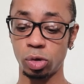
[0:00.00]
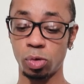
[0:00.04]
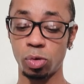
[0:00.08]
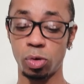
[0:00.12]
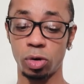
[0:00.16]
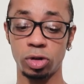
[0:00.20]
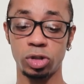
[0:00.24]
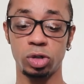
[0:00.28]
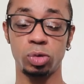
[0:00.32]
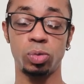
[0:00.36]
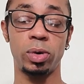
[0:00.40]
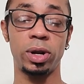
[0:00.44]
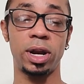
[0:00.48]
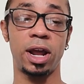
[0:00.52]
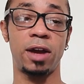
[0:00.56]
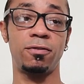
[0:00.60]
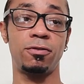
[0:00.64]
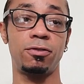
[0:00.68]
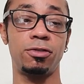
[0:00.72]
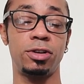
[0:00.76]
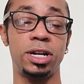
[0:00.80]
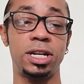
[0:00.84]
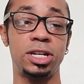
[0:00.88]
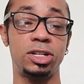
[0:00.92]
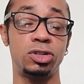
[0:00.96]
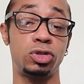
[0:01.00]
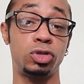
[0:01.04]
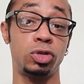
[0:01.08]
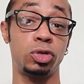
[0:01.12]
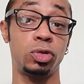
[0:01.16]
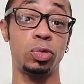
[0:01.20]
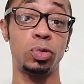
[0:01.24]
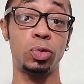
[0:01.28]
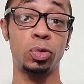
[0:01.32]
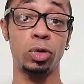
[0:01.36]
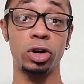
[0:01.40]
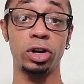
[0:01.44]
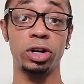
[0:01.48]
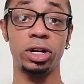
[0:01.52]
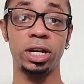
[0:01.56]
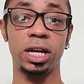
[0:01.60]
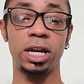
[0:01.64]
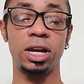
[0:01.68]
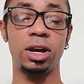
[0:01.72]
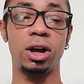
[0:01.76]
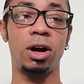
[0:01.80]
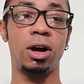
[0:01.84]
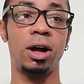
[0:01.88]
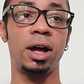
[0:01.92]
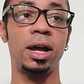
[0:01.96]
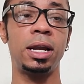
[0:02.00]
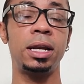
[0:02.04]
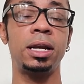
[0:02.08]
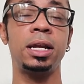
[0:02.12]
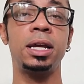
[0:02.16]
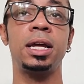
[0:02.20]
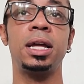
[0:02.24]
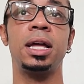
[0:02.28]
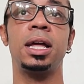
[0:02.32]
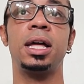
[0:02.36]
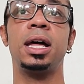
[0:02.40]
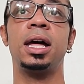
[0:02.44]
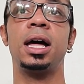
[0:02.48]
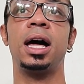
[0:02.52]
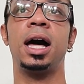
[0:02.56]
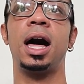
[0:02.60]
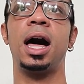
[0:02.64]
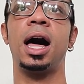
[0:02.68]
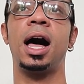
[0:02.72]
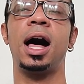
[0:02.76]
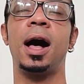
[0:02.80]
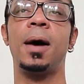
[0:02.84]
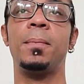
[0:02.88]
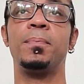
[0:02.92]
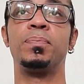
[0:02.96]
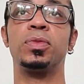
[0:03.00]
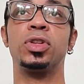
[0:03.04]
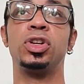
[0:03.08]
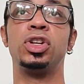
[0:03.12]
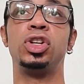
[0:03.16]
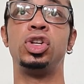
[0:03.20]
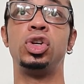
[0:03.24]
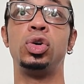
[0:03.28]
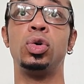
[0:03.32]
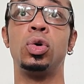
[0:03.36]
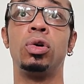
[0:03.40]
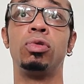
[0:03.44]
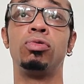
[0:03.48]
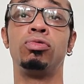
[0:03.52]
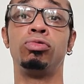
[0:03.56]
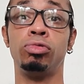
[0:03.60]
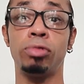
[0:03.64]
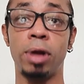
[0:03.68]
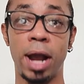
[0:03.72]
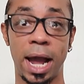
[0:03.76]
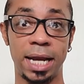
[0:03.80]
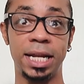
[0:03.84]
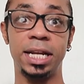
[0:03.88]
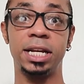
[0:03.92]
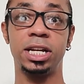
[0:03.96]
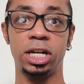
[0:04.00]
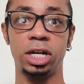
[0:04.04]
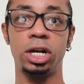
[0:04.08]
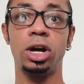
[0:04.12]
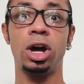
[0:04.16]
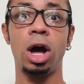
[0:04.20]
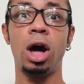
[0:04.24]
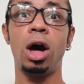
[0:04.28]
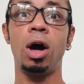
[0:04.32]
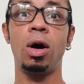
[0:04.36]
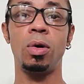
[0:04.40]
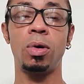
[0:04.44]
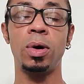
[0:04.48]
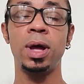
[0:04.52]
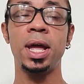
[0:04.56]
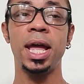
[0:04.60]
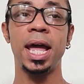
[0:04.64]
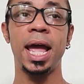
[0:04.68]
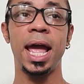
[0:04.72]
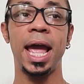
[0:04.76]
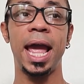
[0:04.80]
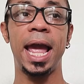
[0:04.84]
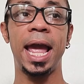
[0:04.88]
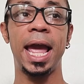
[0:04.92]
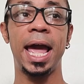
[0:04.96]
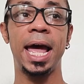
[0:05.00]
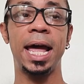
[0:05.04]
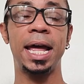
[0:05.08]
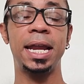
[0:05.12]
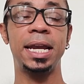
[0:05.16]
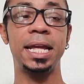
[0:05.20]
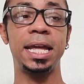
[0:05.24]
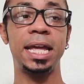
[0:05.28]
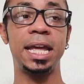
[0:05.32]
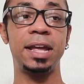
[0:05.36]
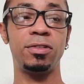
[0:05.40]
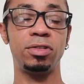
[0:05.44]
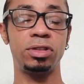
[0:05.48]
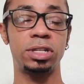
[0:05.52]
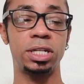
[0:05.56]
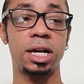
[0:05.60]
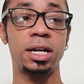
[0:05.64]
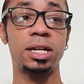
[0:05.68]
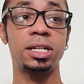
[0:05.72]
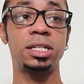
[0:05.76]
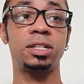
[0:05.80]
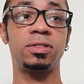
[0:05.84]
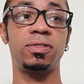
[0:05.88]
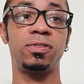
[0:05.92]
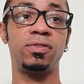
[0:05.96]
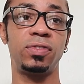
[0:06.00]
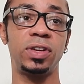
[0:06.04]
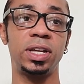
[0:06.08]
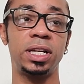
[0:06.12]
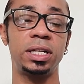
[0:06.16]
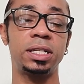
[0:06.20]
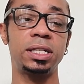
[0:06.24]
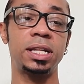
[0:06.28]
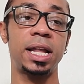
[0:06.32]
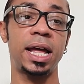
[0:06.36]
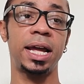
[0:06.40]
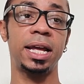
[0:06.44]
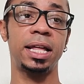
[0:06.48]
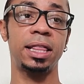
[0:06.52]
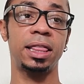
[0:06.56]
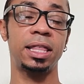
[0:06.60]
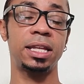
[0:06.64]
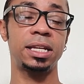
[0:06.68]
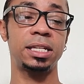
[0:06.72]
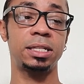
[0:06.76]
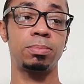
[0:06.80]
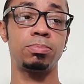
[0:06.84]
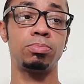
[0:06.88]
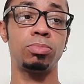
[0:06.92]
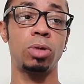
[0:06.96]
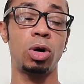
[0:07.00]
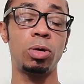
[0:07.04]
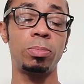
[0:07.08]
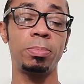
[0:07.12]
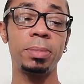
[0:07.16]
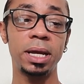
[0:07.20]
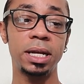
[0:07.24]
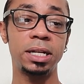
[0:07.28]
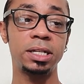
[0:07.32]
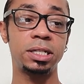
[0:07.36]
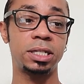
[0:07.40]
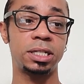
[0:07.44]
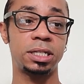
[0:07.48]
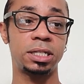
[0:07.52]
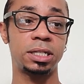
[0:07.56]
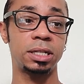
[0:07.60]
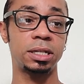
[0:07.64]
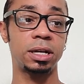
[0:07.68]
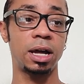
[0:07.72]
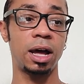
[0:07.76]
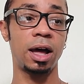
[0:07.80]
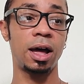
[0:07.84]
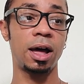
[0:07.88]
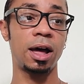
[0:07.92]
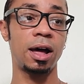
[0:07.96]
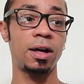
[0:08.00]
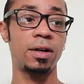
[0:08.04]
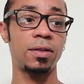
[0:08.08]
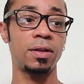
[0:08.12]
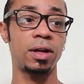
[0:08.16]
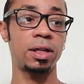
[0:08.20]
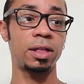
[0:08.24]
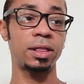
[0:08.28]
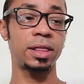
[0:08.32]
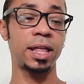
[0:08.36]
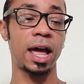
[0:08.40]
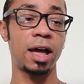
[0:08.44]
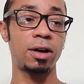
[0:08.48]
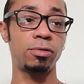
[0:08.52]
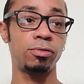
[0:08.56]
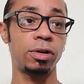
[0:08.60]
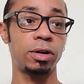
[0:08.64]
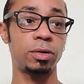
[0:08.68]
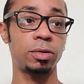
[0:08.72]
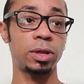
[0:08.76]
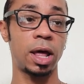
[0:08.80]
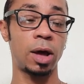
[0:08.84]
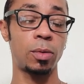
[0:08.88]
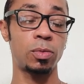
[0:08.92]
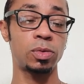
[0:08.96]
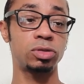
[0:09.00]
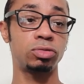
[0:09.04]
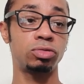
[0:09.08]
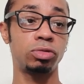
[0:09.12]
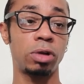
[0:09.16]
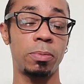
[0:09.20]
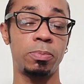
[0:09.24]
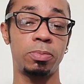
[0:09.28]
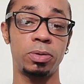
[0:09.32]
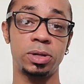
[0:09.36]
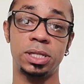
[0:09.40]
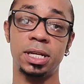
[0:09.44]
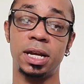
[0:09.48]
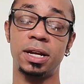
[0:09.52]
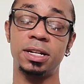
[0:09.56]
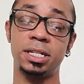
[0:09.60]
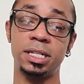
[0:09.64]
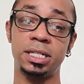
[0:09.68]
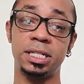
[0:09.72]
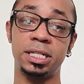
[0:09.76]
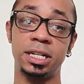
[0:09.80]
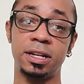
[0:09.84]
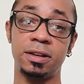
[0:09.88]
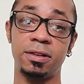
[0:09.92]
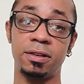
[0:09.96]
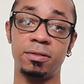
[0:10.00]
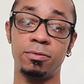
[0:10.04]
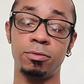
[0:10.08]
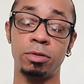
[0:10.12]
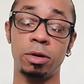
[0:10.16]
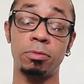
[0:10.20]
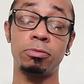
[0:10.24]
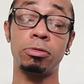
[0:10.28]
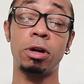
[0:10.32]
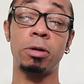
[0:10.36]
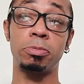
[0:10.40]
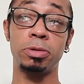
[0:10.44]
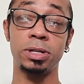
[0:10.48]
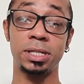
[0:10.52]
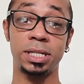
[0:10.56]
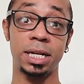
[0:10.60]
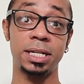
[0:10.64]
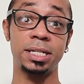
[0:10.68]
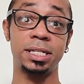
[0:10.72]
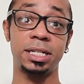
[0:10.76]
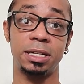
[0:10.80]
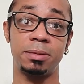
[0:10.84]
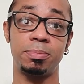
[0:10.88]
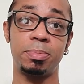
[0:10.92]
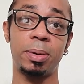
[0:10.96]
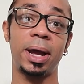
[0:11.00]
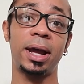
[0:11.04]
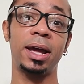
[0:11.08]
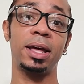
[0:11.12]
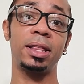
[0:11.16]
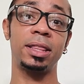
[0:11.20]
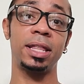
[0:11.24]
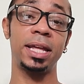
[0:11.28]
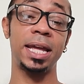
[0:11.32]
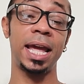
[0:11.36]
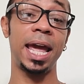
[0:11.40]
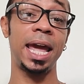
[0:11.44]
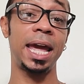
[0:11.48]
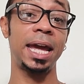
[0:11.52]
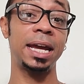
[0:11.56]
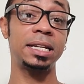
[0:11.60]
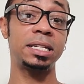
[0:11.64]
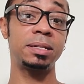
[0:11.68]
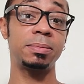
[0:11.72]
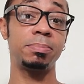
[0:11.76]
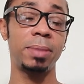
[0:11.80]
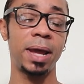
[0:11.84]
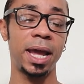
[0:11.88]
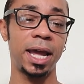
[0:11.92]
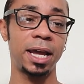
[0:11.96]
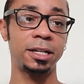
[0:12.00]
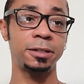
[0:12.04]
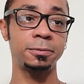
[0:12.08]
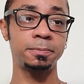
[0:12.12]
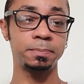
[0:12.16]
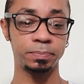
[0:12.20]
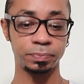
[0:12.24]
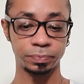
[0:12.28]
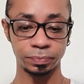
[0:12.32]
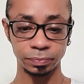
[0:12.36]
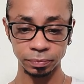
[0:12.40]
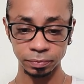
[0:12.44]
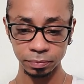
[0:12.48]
towards whatever it is you're working on um, you're ready to go and it does feel like this moment uh, that re- that was representative represented by the hanged man